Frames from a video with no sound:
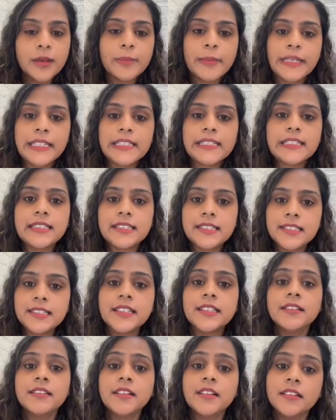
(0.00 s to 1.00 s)
because this is
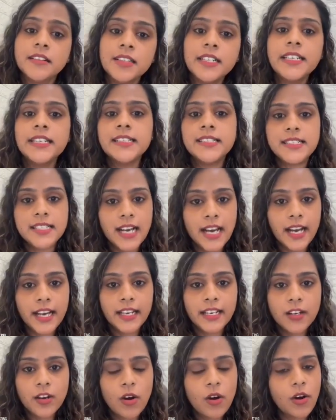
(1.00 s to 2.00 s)
an early
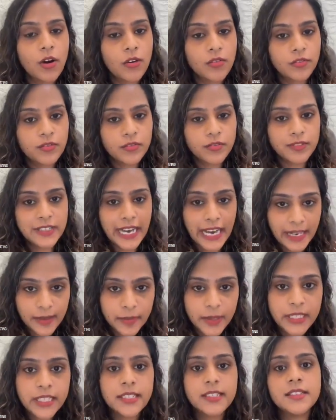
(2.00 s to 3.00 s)
sign of
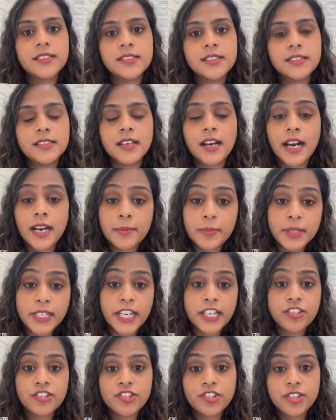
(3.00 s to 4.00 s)
diabetes,
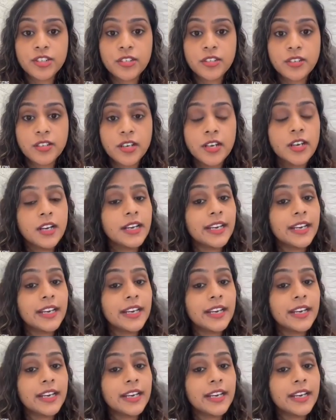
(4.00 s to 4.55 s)
hypertension,